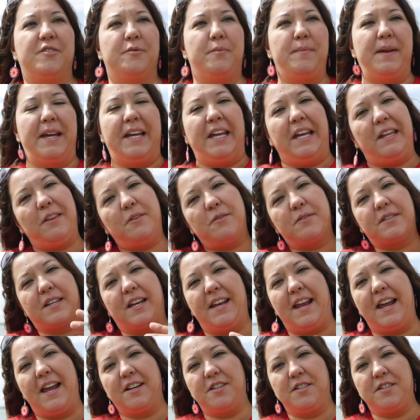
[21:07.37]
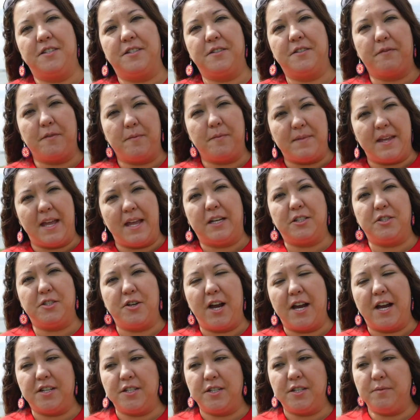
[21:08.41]
making those connections from the
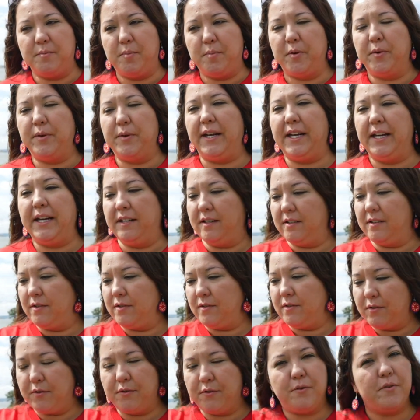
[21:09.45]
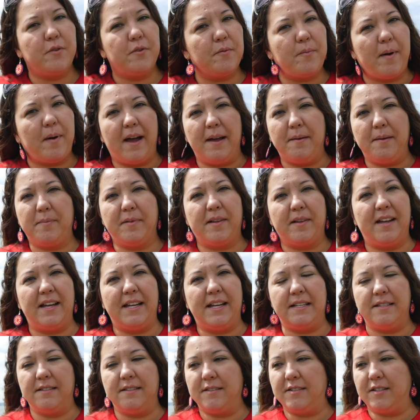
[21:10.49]
extraction point through the
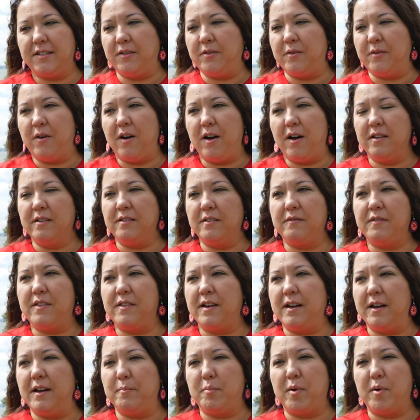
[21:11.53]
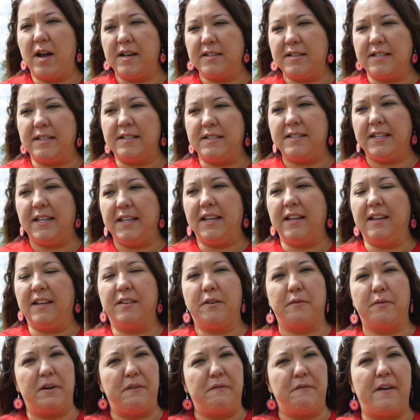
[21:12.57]
pipelines, you know, all of the processing, the
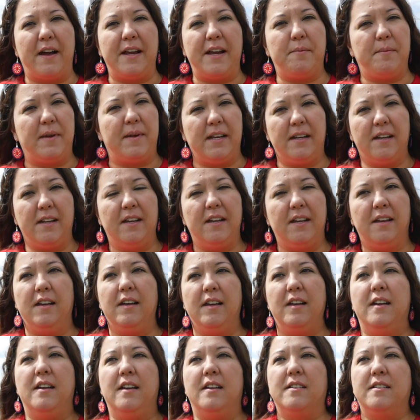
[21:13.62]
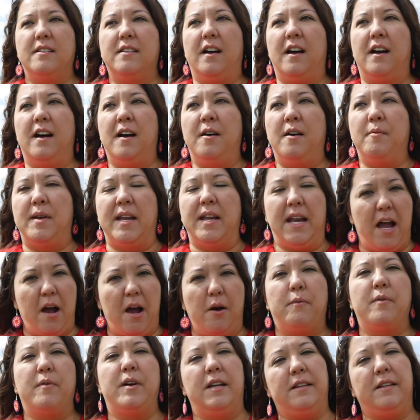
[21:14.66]
refinement um, and how
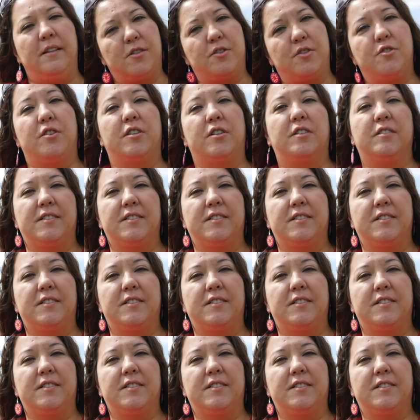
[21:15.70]
we're in this struggle